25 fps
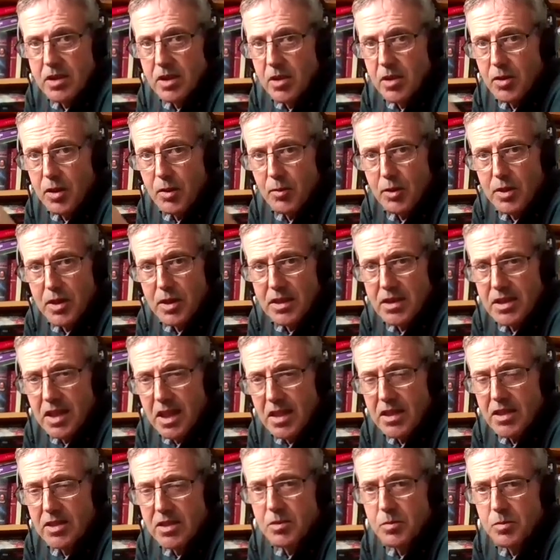They
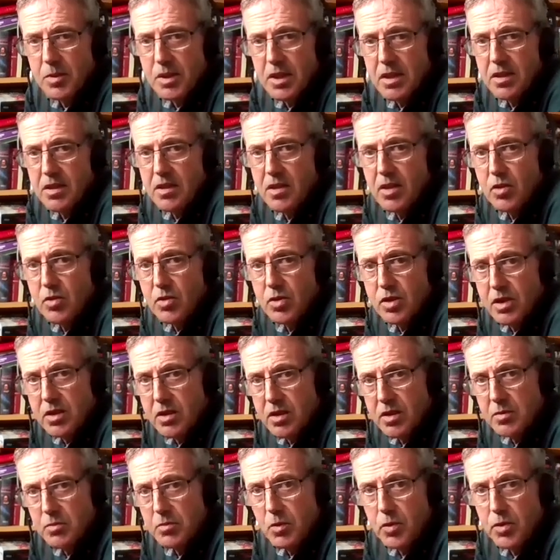tended to be a
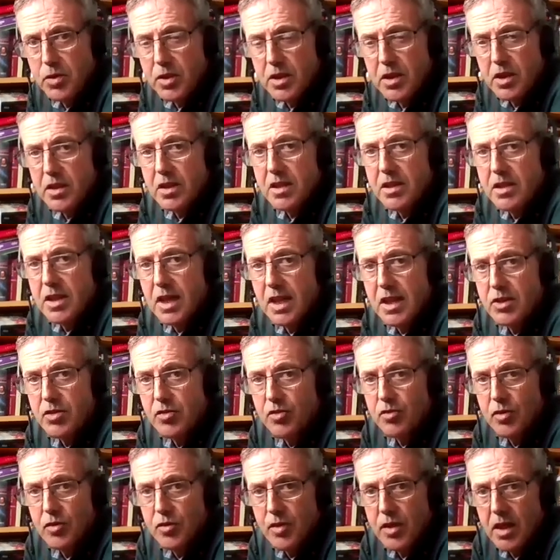nuisance more than a
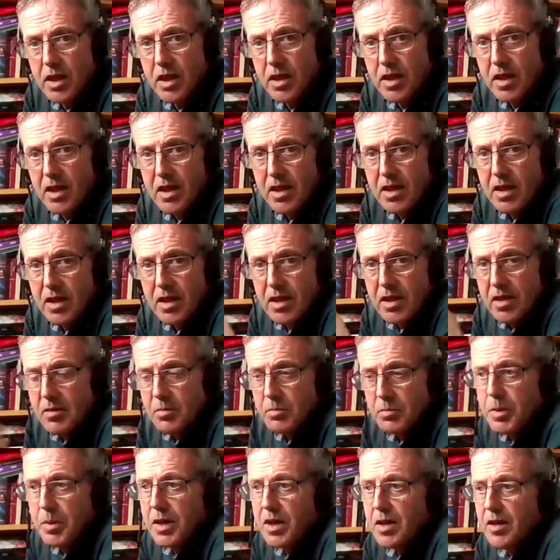catastrophe.
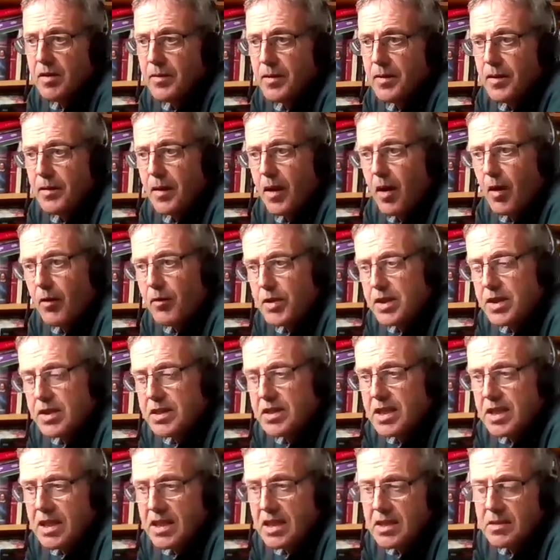But
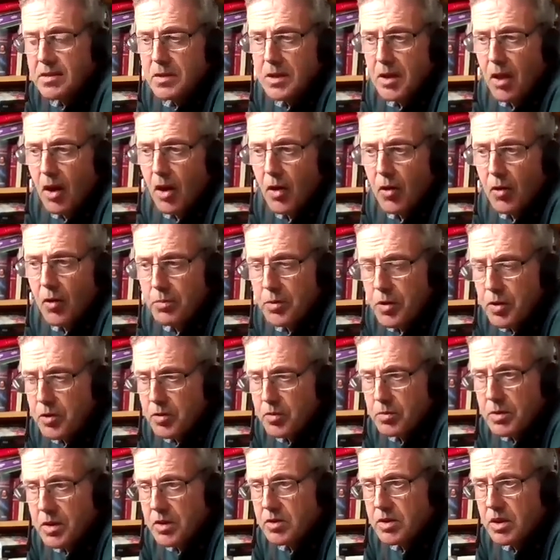obviously, the whole mood
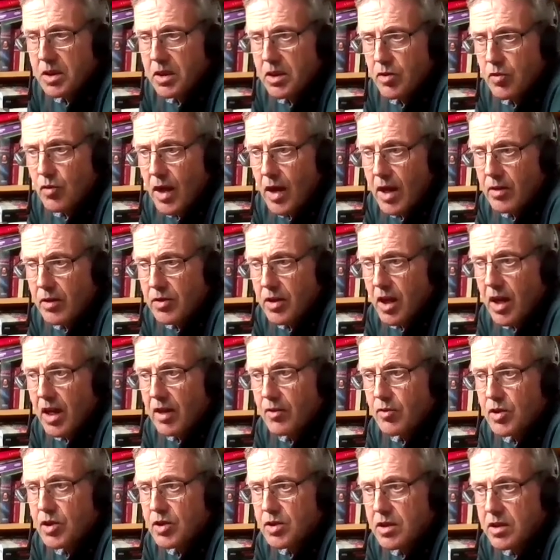music around
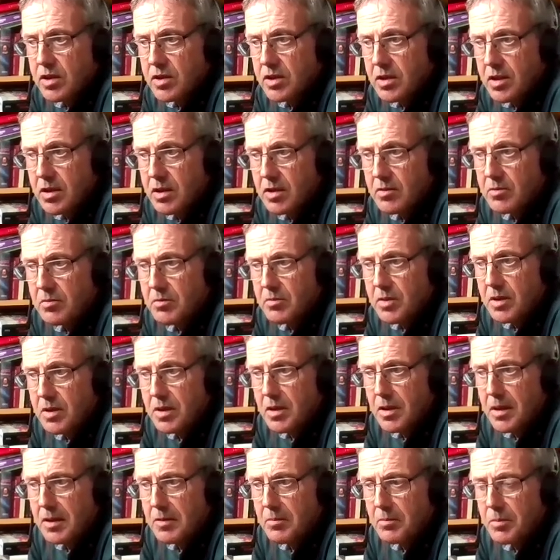Irishness and
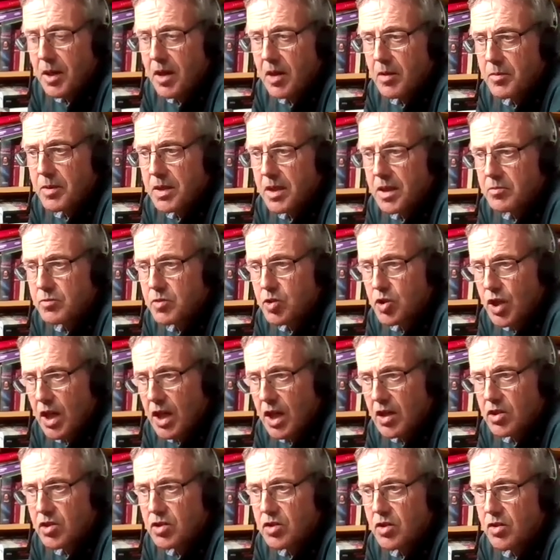in Birmingham
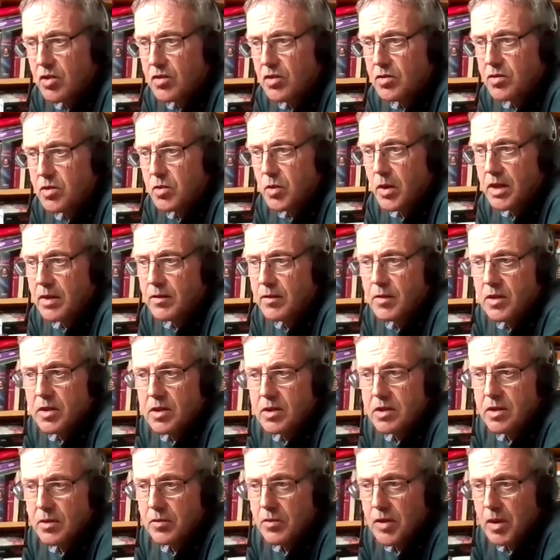changed on
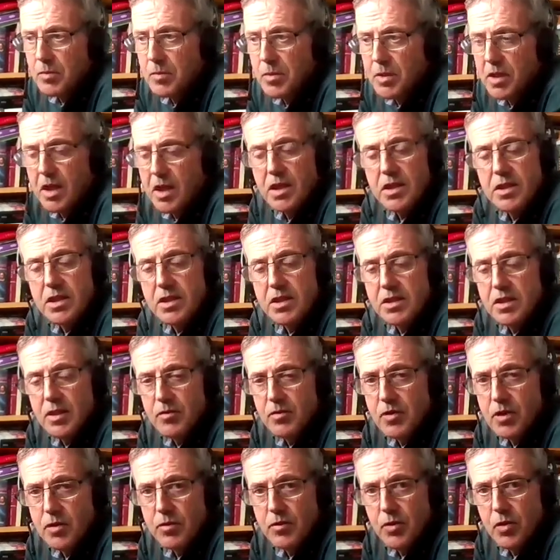21st November
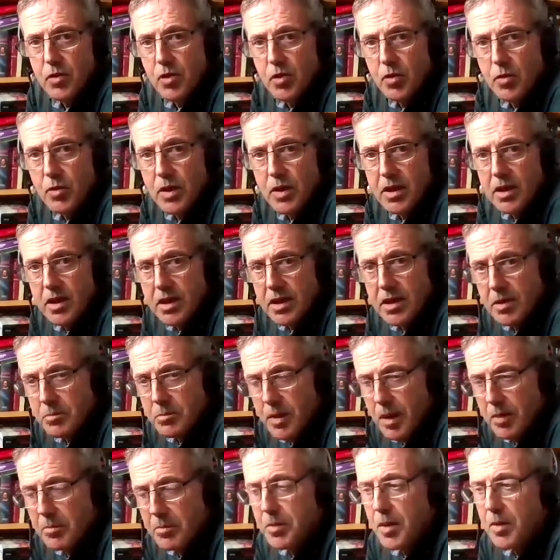1974 when the
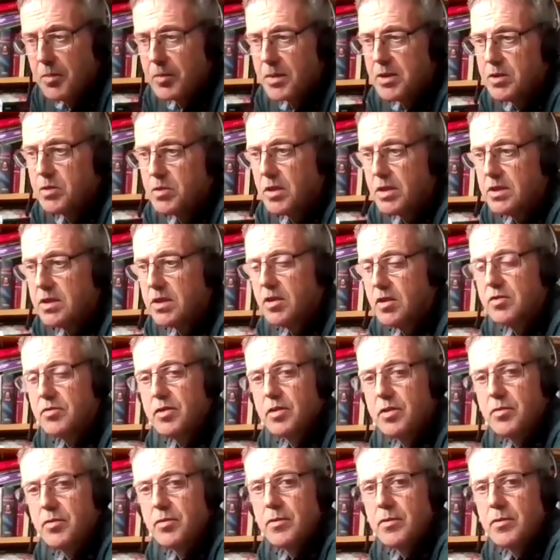pub bombings went off.